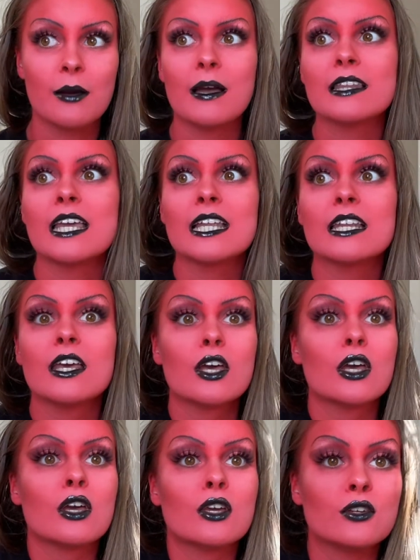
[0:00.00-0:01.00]
And then
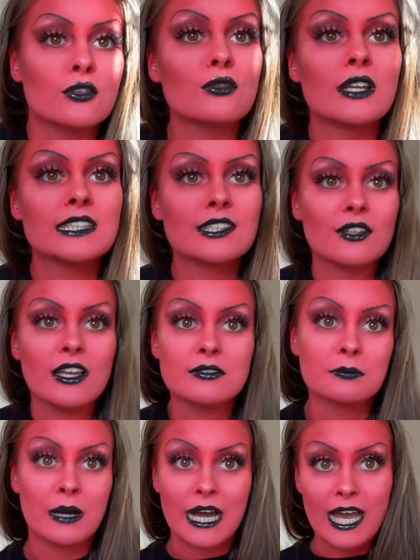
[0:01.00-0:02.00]
you don't necessarily have to
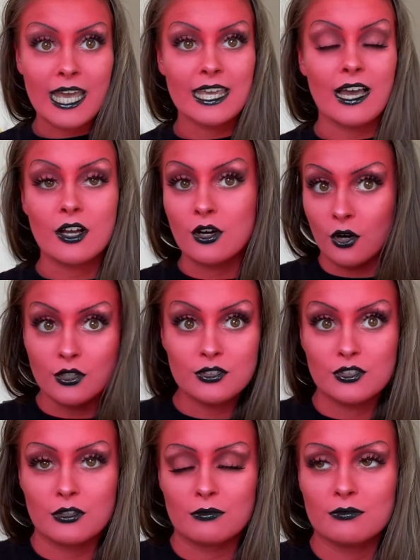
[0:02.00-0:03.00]
buy a
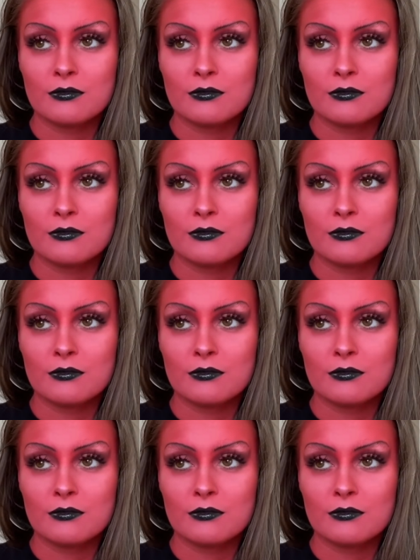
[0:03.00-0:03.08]
costume.